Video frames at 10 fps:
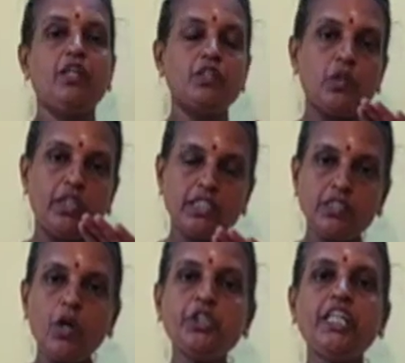So the
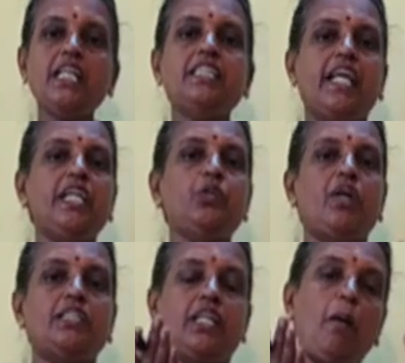social change
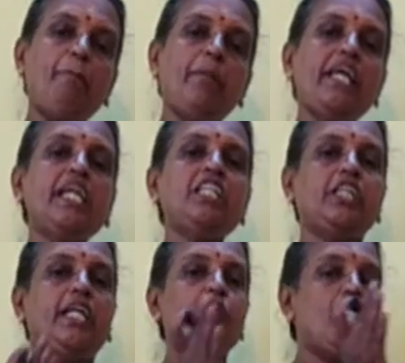was complete
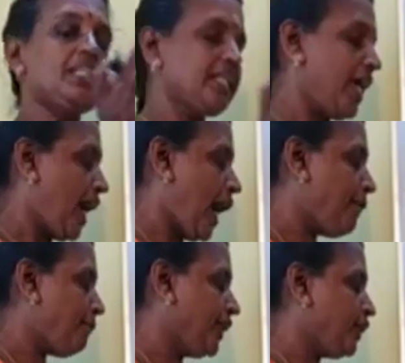change was
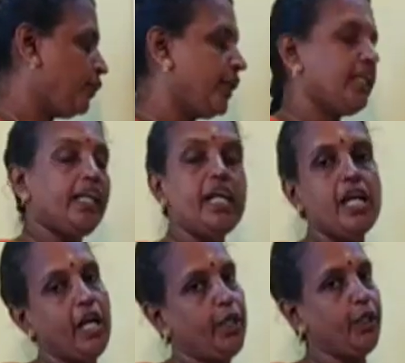happened during the
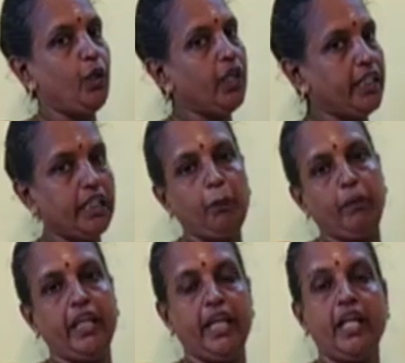Neolithic
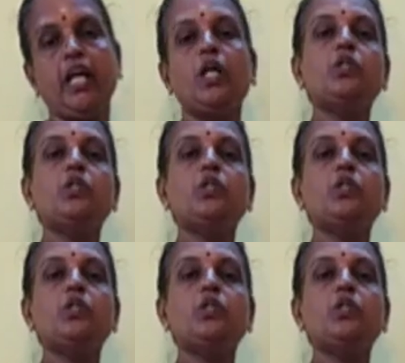period.